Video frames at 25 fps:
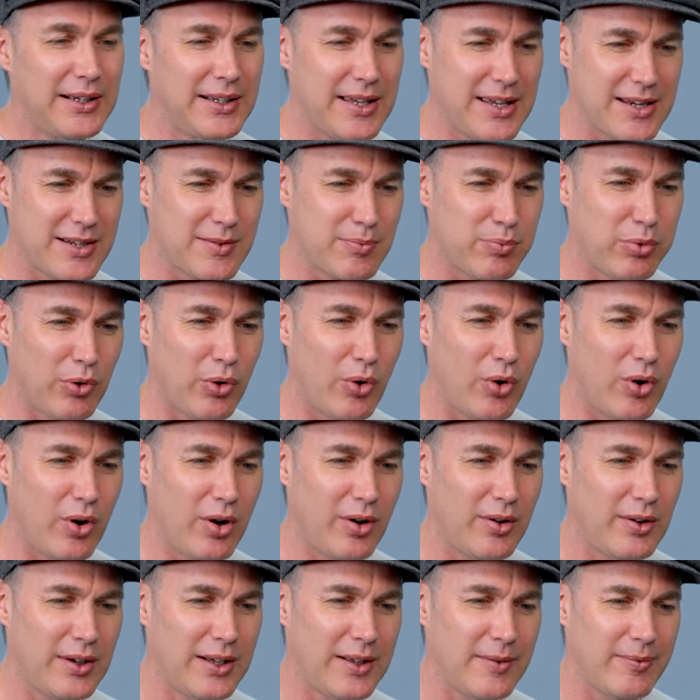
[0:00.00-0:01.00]

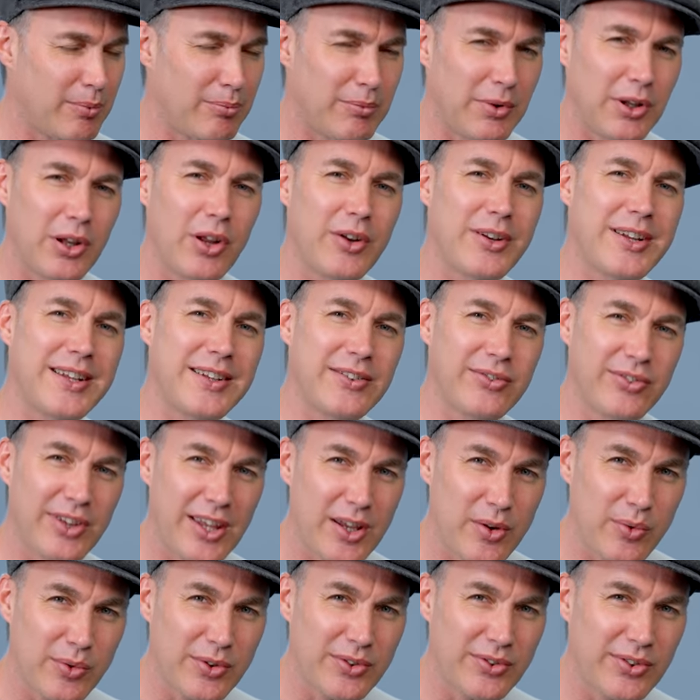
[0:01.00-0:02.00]
explore melodic
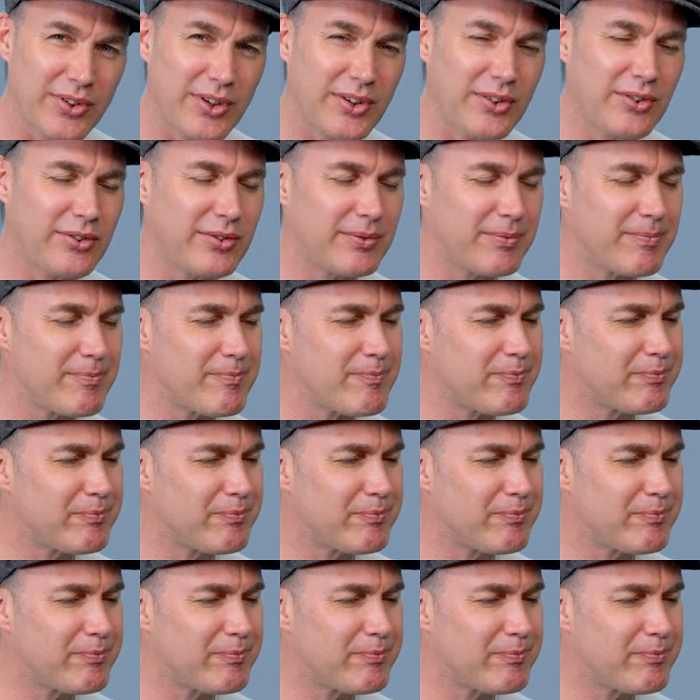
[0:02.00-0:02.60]
sequences.